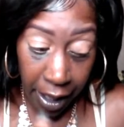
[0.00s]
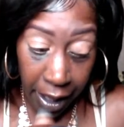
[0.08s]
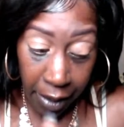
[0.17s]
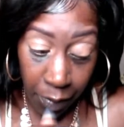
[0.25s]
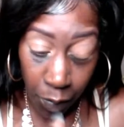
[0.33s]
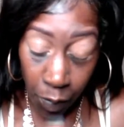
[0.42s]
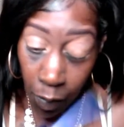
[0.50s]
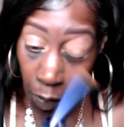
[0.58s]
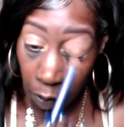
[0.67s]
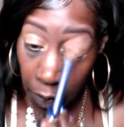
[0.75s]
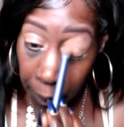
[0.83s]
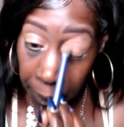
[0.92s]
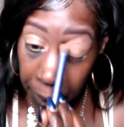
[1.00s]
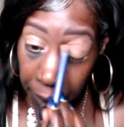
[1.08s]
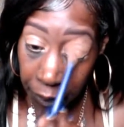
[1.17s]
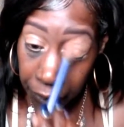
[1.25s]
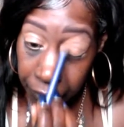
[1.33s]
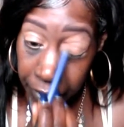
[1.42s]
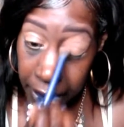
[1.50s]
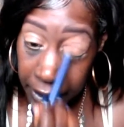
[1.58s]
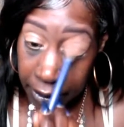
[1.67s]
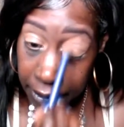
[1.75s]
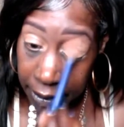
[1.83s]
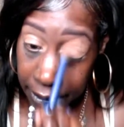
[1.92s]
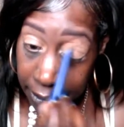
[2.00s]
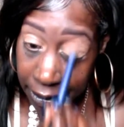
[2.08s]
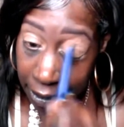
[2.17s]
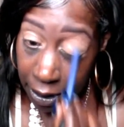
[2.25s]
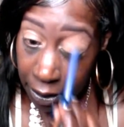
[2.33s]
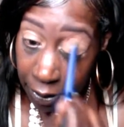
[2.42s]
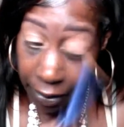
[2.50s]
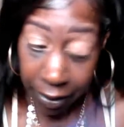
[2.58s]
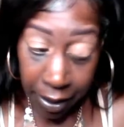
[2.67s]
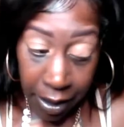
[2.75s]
a waterproof concealer.